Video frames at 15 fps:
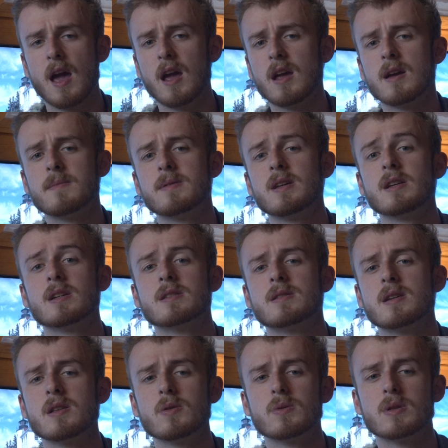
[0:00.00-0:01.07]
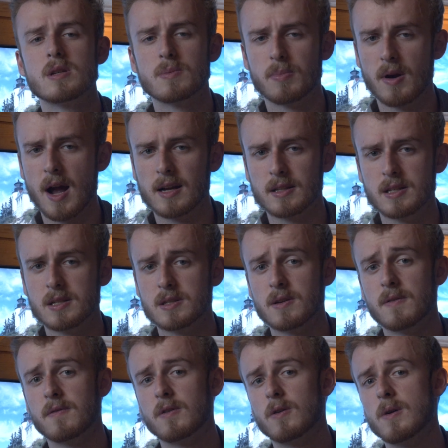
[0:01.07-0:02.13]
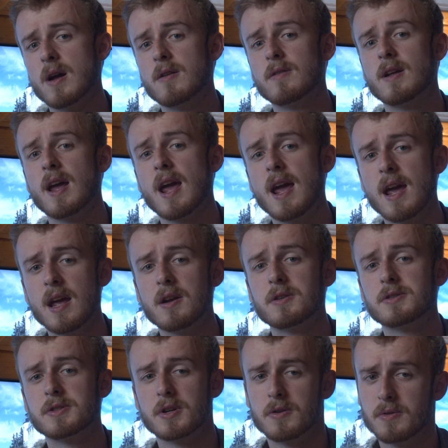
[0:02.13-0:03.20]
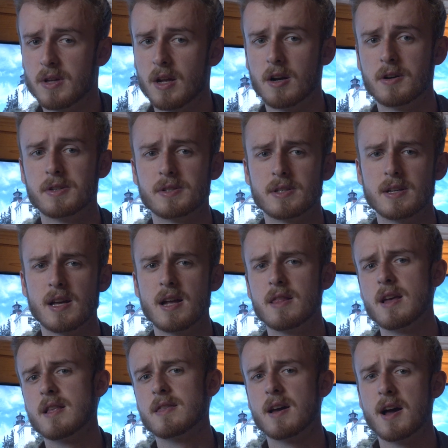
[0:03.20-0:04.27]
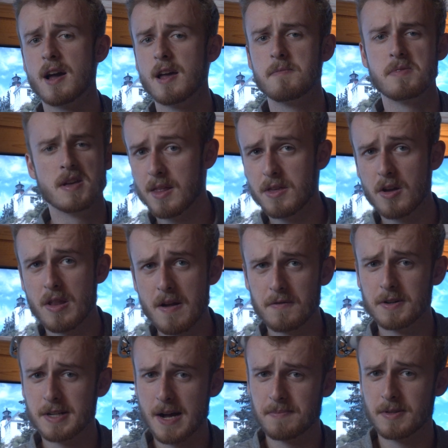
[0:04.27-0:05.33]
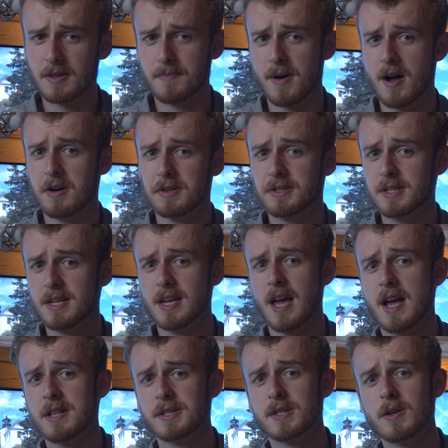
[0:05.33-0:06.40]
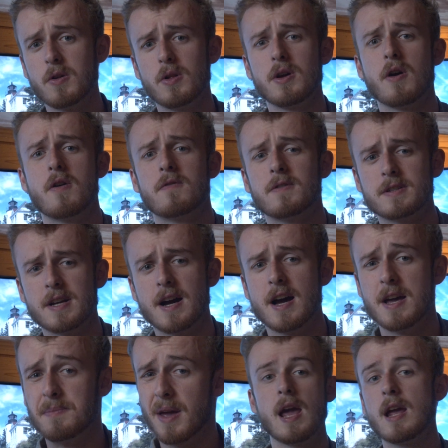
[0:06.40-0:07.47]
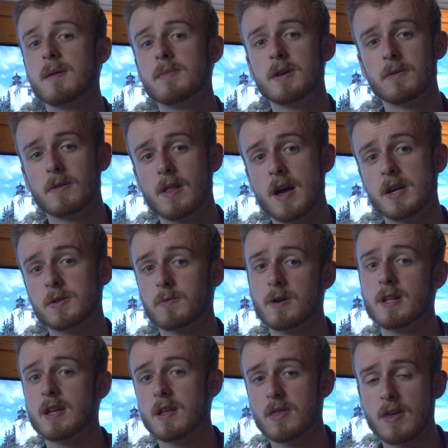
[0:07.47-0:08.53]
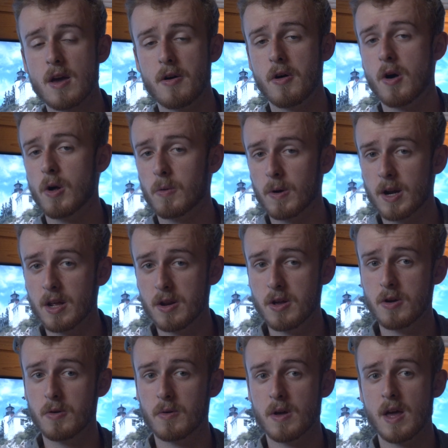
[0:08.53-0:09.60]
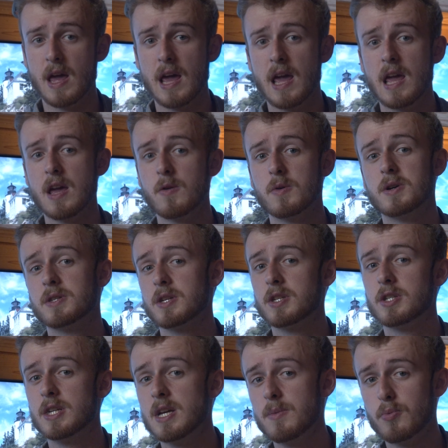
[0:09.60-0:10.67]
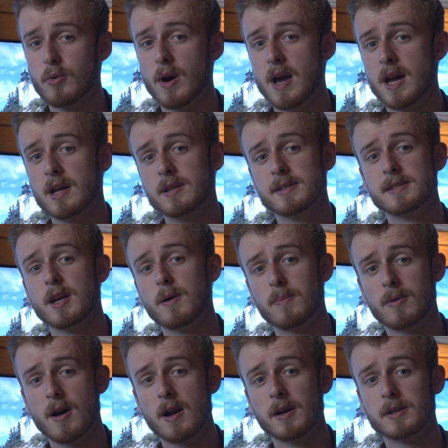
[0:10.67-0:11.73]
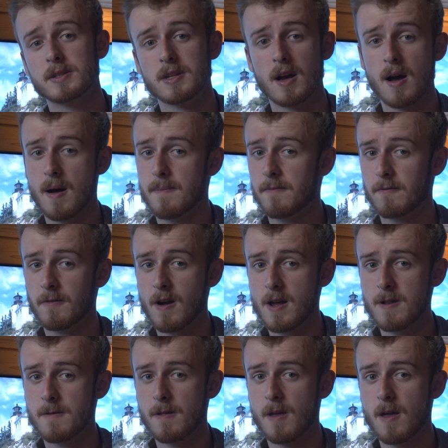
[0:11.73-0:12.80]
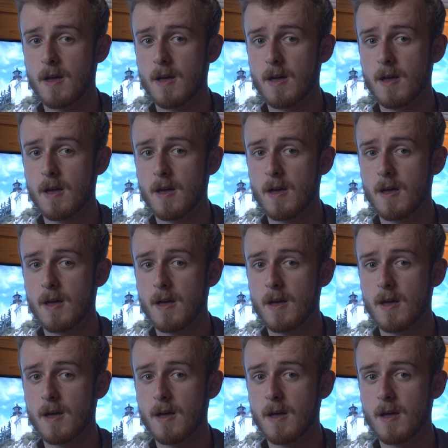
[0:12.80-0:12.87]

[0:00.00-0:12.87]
A M D continued this practice for around eight or so years. In that time, Intel never adopted the policy, and slowly over time, A M D realized what Intel already knew. It was a cheap way to sell products up front,